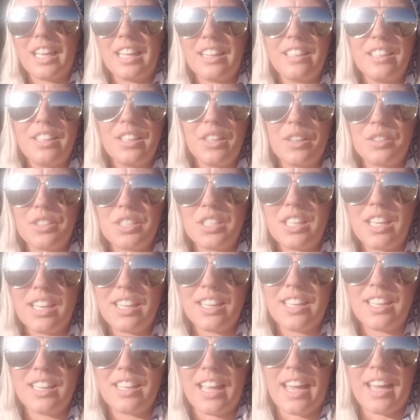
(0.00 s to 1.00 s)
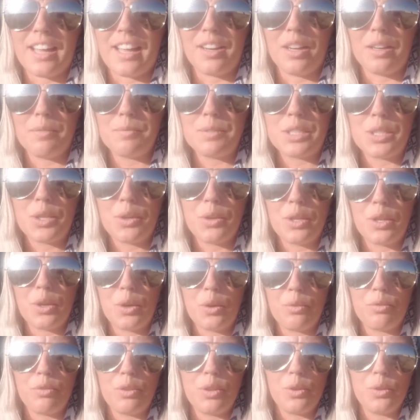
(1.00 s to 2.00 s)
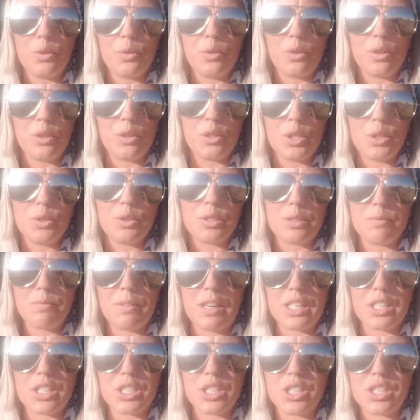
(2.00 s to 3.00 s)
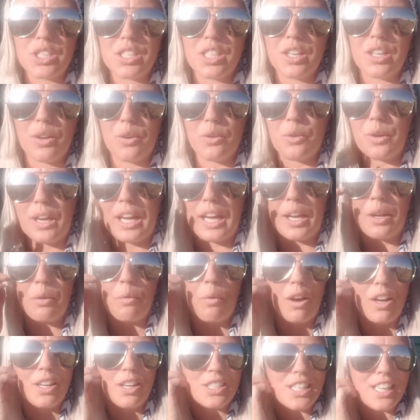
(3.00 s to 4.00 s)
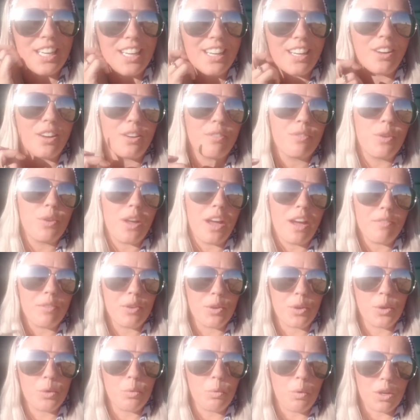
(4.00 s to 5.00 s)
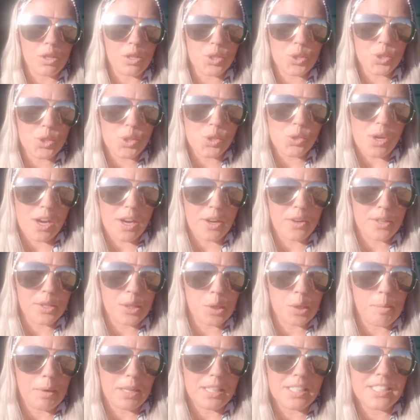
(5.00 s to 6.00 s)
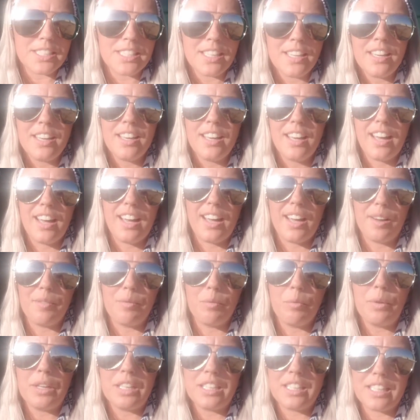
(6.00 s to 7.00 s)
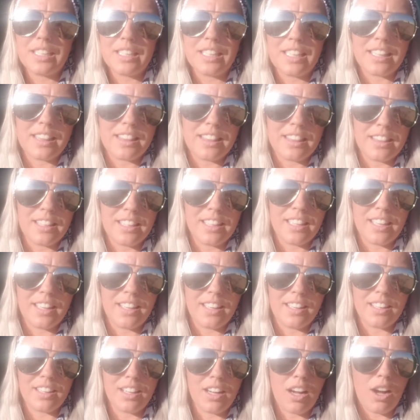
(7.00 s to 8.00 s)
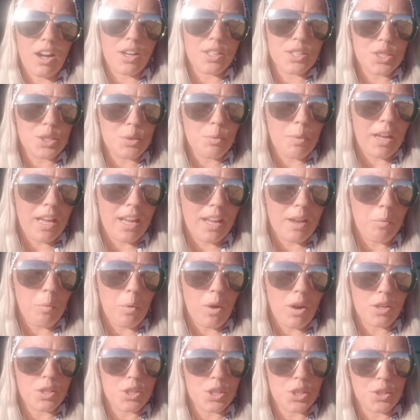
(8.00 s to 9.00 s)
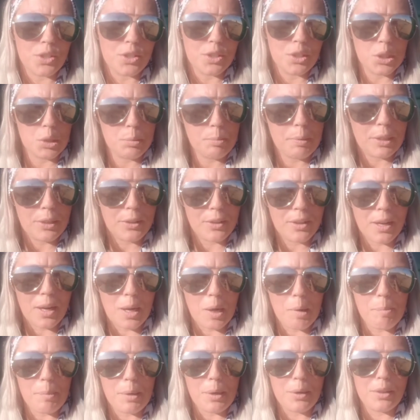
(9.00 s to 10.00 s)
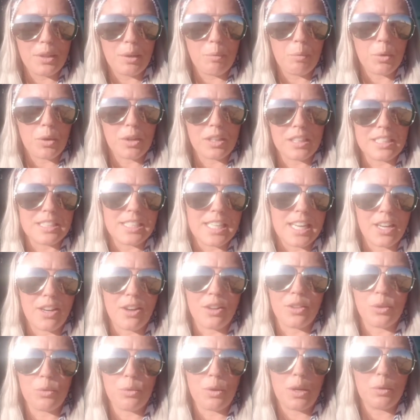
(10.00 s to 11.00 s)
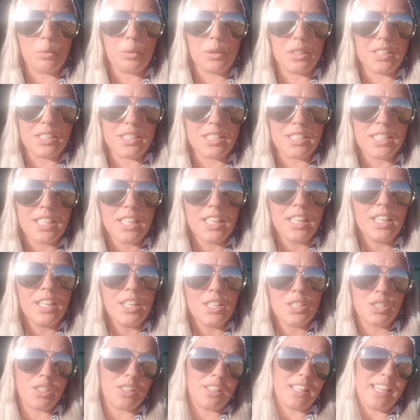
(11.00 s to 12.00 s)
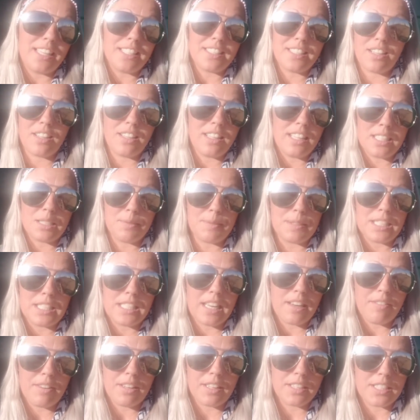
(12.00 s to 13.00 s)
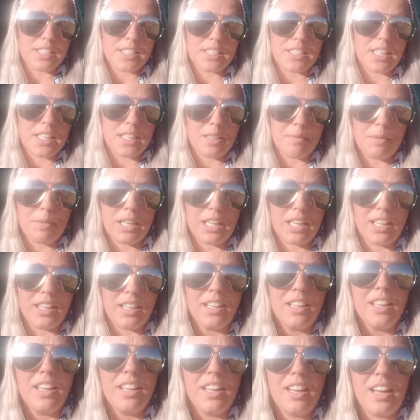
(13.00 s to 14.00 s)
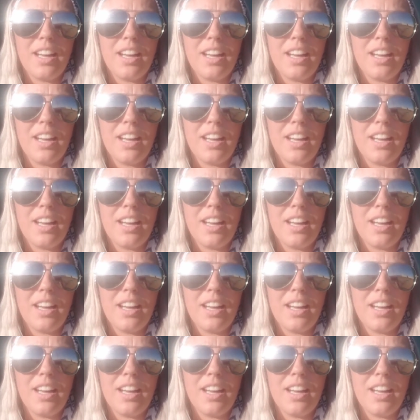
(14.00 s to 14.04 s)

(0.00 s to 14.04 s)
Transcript: you know, so that can add up. So, you know, if you do as much, you know, hand washing, or if you have your own washer and dryer in your bus, we did get the Costway washer and spinner combo that we're going to take on the road with us. So that has been saving us a ton of money